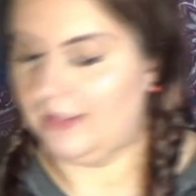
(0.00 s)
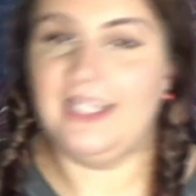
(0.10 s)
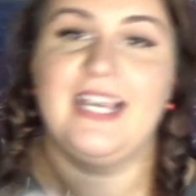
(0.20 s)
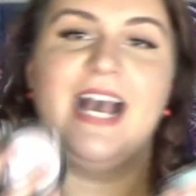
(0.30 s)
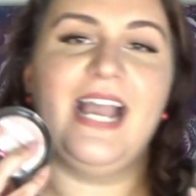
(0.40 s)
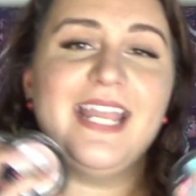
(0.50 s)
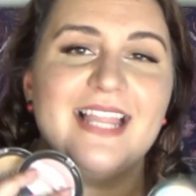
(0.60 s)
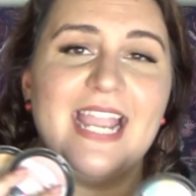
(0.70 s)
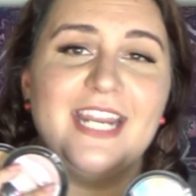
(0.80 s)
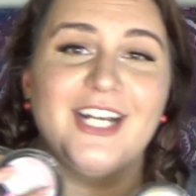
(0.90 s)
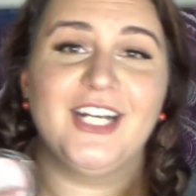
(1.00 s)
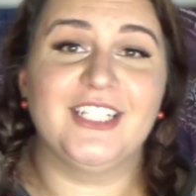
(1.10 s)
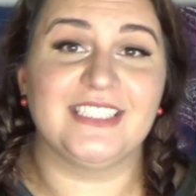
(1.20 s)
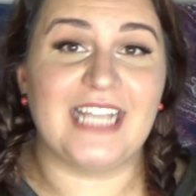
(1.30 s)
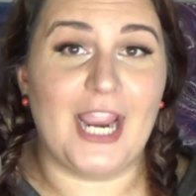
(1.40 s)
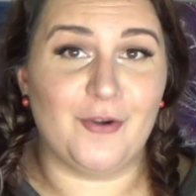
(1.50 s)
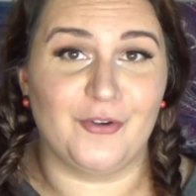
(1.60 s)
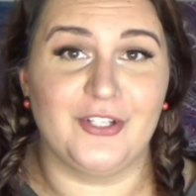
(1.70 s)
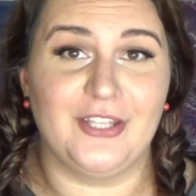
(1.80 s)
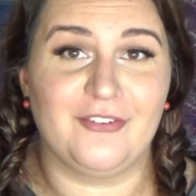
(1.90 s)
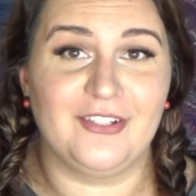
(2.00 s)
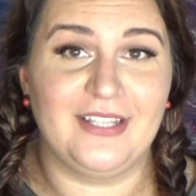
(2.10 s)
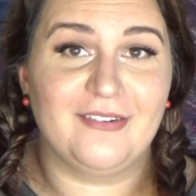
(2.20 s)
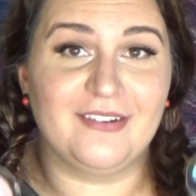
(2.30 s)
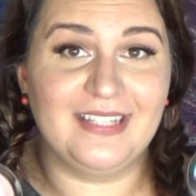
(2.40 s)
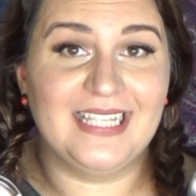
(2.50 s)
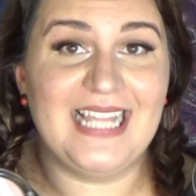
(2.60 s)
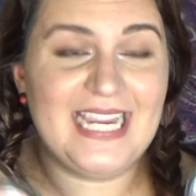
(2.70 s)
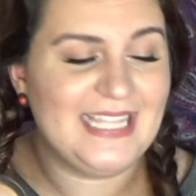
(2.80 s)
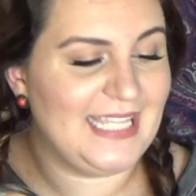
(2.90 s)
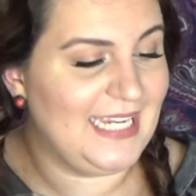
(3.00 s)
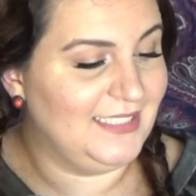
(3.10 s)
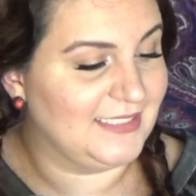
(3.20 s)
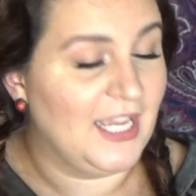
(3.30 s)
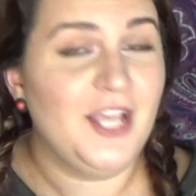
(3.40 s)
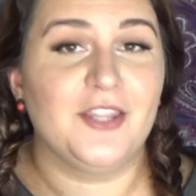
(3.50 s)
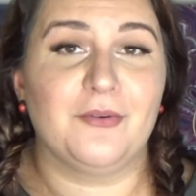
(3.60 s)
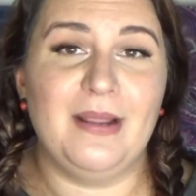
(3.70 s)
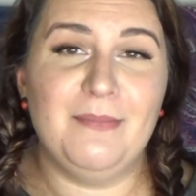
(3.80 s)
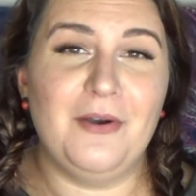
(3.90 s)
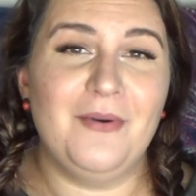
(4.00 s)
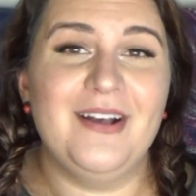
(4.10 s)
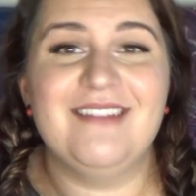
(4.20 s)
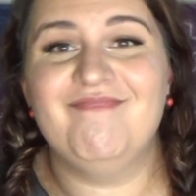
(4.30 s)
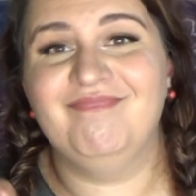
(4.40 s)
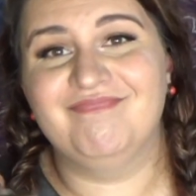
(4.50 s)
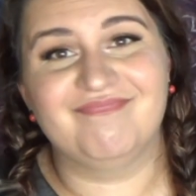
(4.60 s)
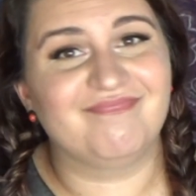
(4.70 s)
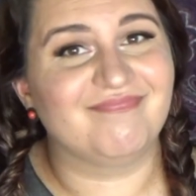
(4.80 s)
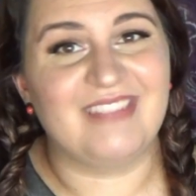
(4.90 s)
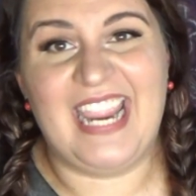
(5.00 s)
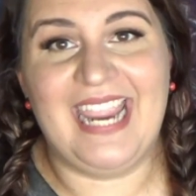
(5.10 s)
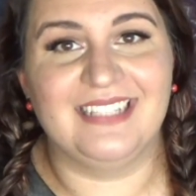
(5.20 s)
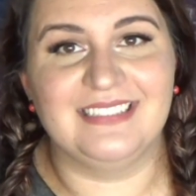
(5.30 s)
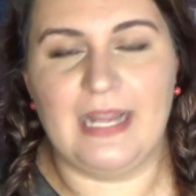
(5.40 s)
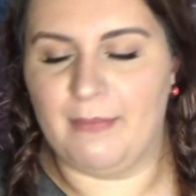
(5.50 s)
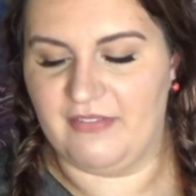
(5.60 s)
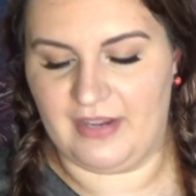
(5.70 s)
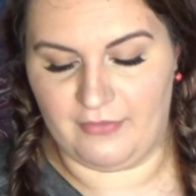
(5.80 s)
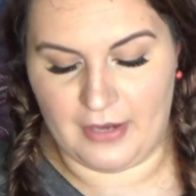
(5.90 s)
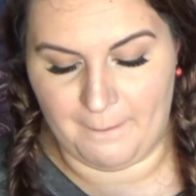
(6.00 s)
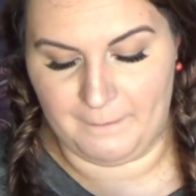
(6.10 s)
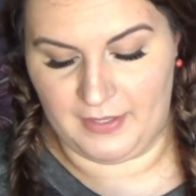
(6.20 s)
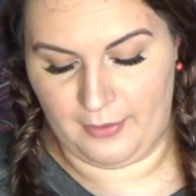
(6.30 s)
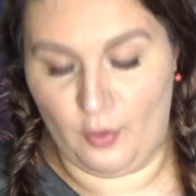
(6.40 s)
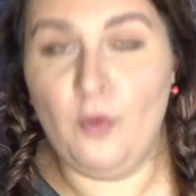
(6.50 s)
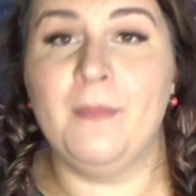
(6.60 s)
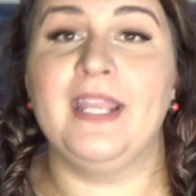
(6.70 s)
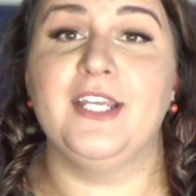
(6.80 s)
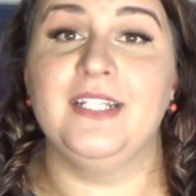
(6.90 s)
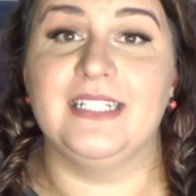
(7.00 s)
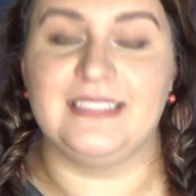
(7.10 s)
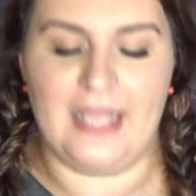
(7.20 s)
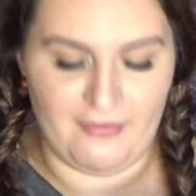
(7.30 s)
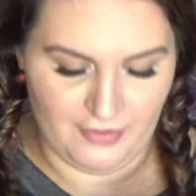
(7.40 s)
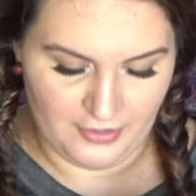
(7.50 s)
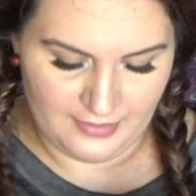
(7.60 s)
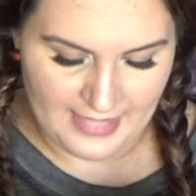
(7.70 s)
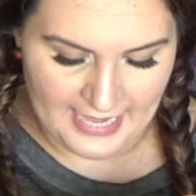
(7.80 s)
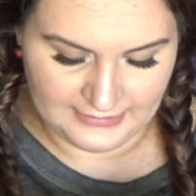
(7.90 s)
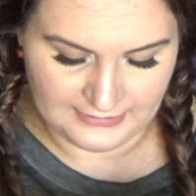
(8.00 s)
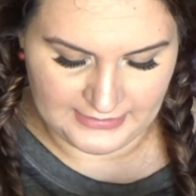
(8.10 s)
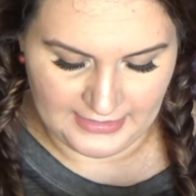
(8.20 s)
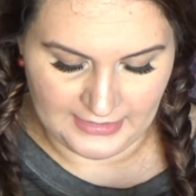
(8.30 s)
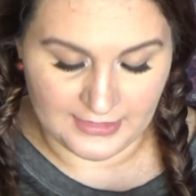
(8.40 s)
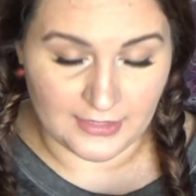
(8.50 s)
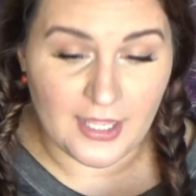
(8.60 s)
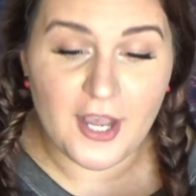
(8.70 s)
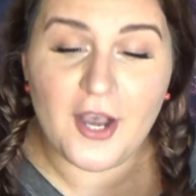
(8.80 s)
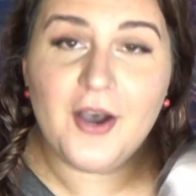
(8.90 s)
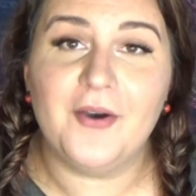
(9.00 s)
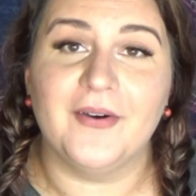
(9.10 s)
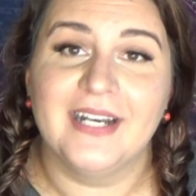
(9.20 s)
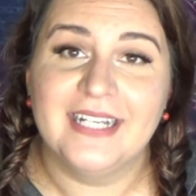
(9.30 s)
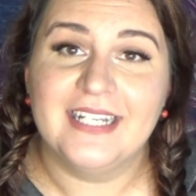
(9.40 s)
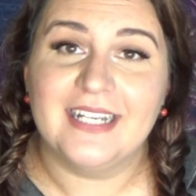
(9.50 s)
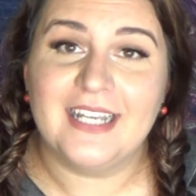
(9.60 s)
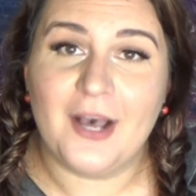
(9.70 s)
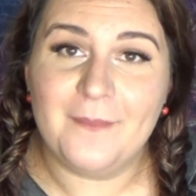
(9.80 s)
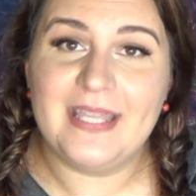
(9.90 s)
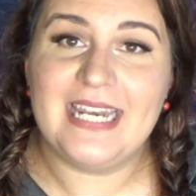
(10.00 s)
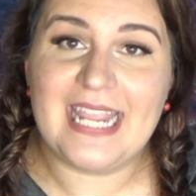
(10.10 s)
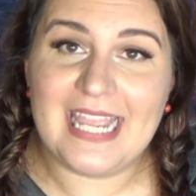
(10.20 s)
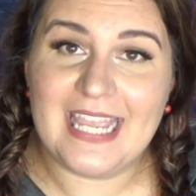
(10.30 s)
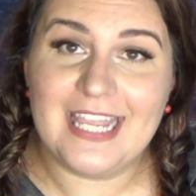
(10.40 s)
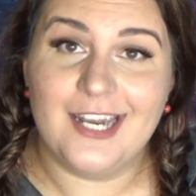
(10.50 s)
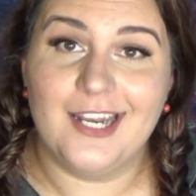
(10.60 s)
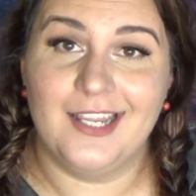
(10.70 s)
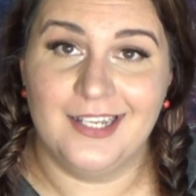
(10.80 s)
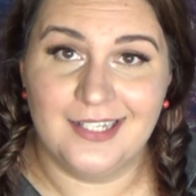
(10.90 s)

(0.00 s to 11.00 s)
the highlighters, I really, really, really like these. The rainbow one, hands down my favorite. But oh my goodness, Everlasting Glow coming in,